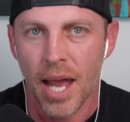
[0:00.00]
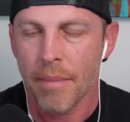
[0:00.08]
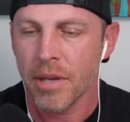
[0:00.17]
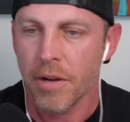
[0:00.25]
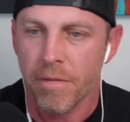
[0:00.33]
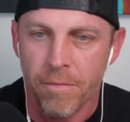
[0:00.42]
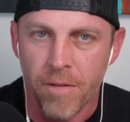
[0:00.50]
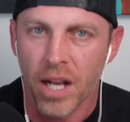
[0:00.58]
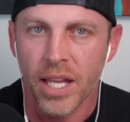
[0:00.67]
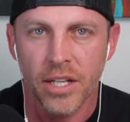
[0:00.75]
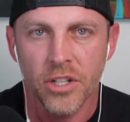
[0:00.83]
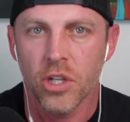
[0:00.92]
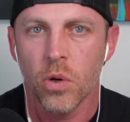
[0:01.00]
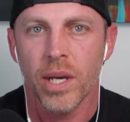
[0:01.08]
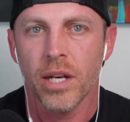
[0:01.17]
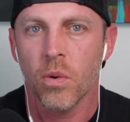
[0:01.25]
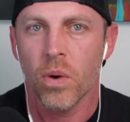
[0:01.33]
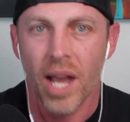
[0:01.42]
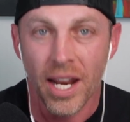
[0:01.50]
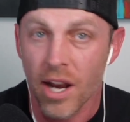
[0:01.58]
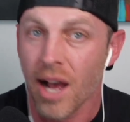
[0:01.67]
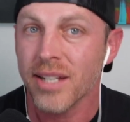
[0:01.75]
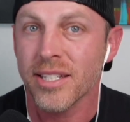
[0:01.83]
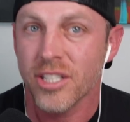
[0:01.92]
I'm going to fucking do it and
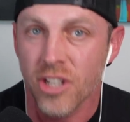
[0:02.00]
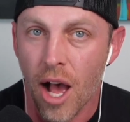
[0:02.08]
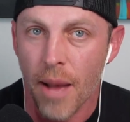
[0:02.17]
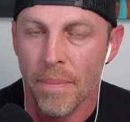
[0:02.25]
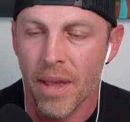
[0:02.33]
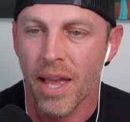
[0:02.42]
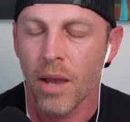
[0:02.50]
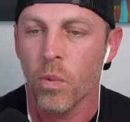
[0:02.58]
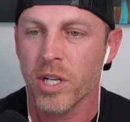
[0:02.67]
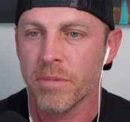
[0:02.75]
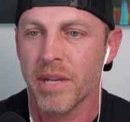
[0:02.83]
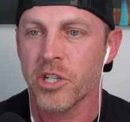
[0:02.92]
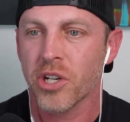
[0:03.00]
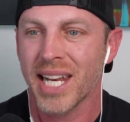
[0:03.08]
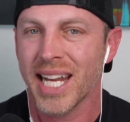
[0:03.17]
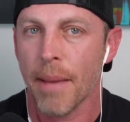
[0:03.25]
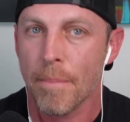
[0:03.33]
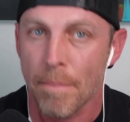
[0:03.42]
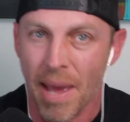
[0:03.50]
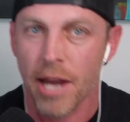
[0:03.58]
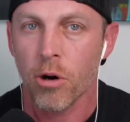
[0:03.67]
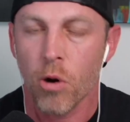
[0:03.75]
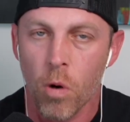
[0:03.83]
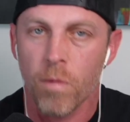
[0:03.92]
not stop, which means you're going to get
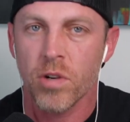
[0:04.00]
better over